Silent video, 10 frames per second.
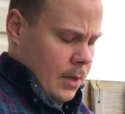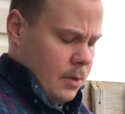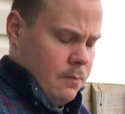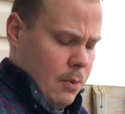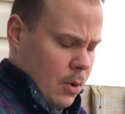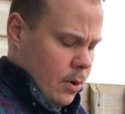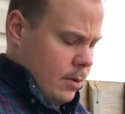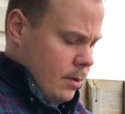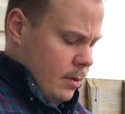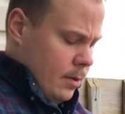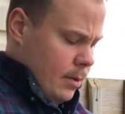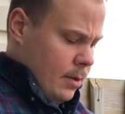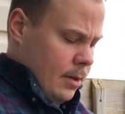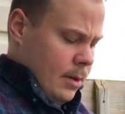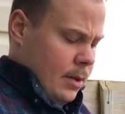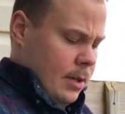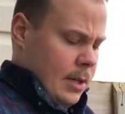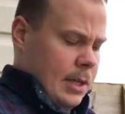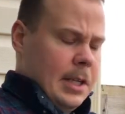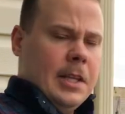was bored.
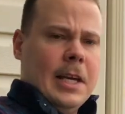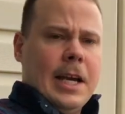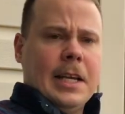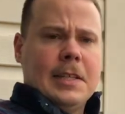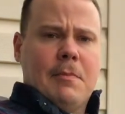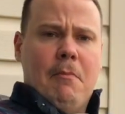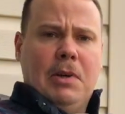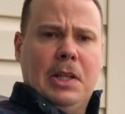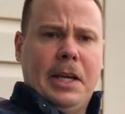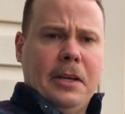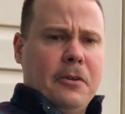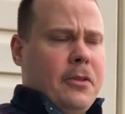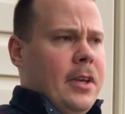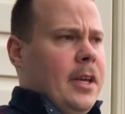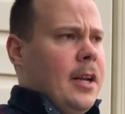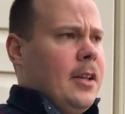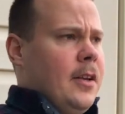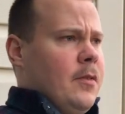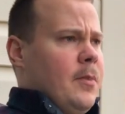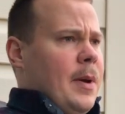Did the, I guess, millennial thing, and I
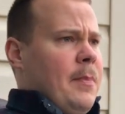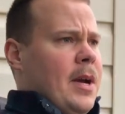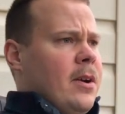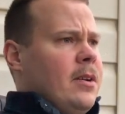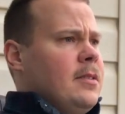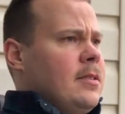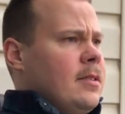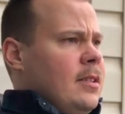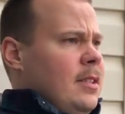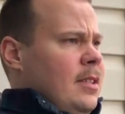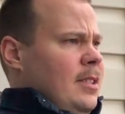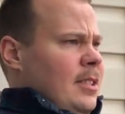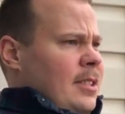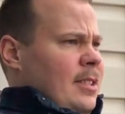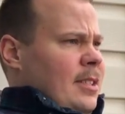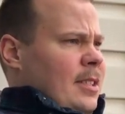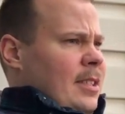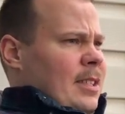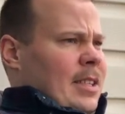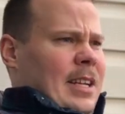lived with my parents.
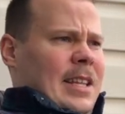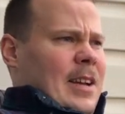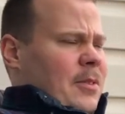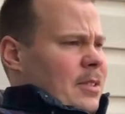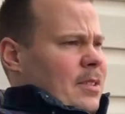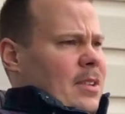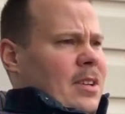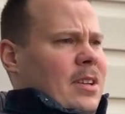And that was